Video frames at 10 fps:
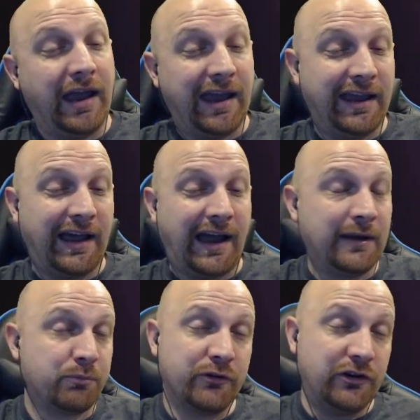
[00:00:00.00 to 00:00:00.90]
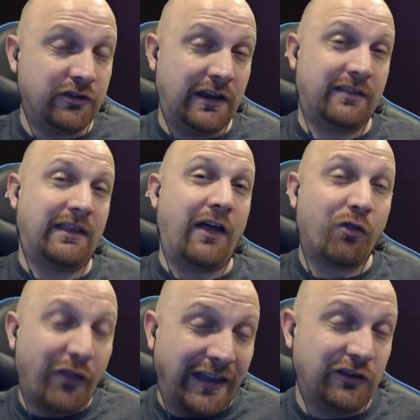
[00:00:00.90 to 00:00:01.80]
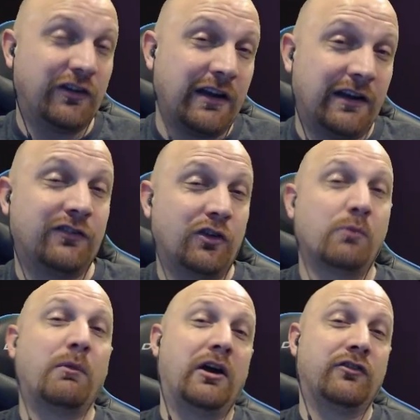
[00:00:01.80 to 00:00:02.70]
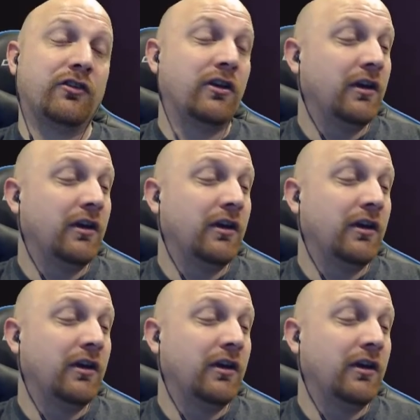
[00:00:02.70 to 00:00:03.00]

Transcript: And I appreciate that. Thank you guys so much.